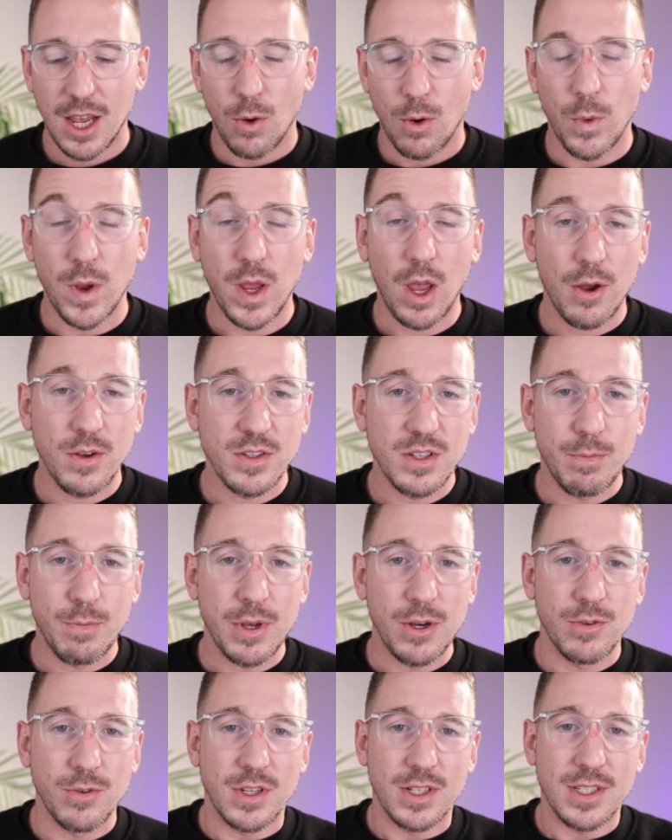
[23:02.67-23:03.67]
We're going to
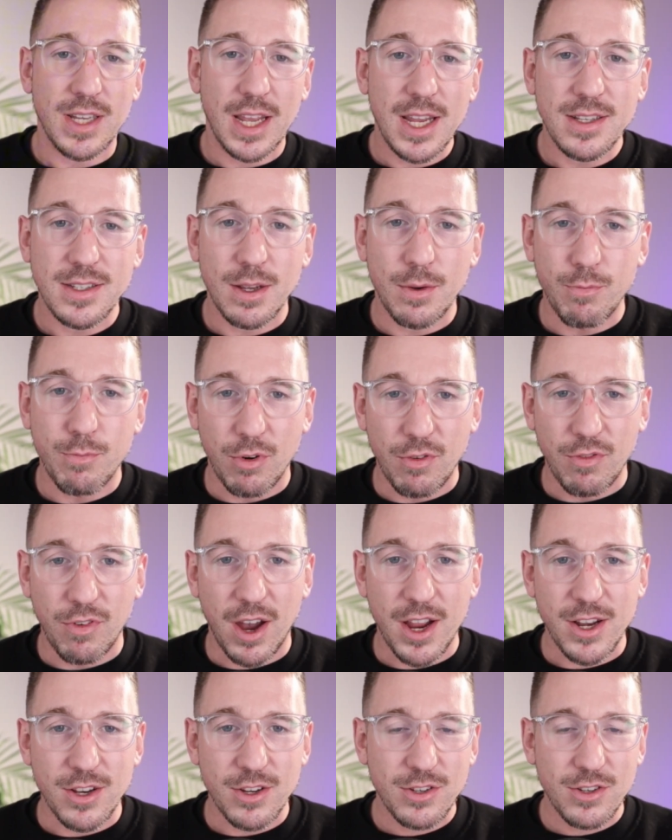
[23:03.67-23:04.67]
build data providers